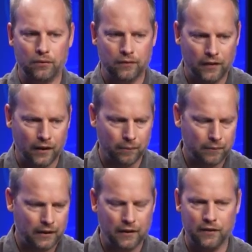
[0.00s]
them
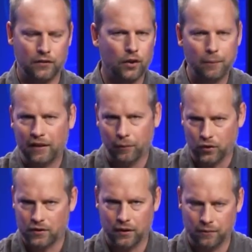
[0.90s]
is you can make the
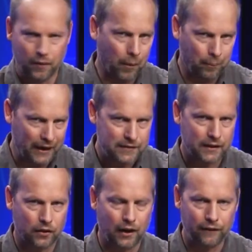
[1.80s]
most amazing
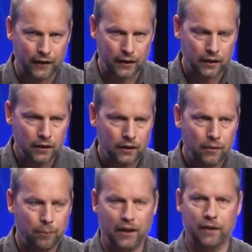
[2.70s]
graphic,
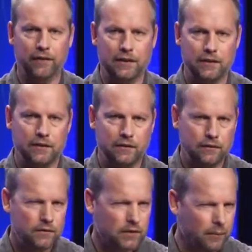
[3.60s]
but if it's
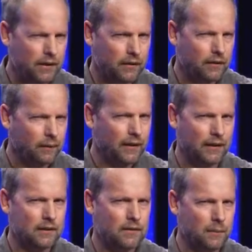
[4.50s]
something that
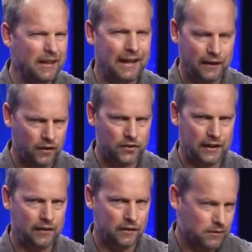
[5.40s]
somebody can't
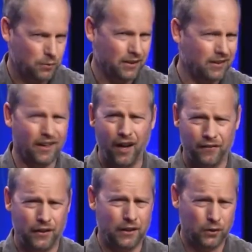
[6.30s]
understand, it's really not
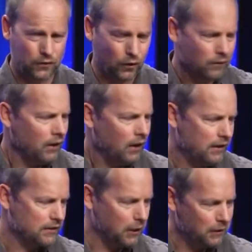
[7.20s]
very useful. And
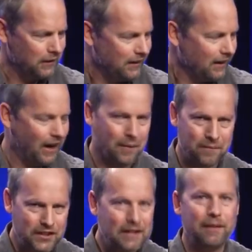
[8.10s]
so
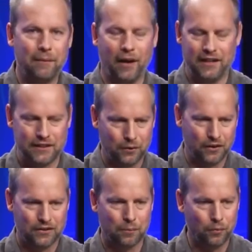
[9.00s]
just keep that in mind. So
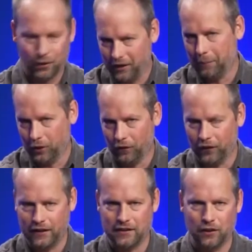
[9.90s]
there's some really beautiful
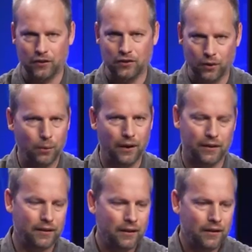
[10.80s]
things that you can do with
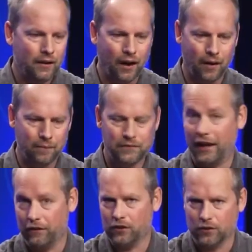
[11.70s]
data
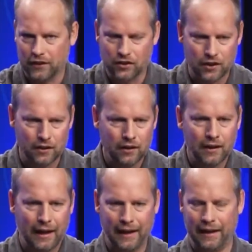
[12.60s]
visualization,
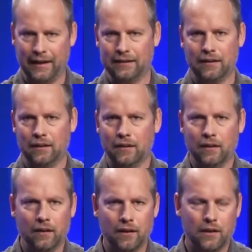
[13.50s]
and
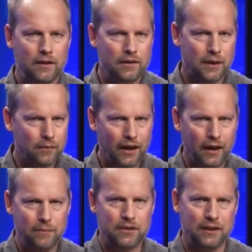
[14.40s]

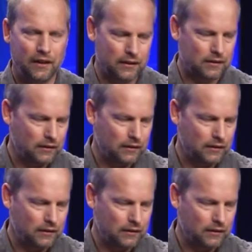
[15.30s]
sometimes it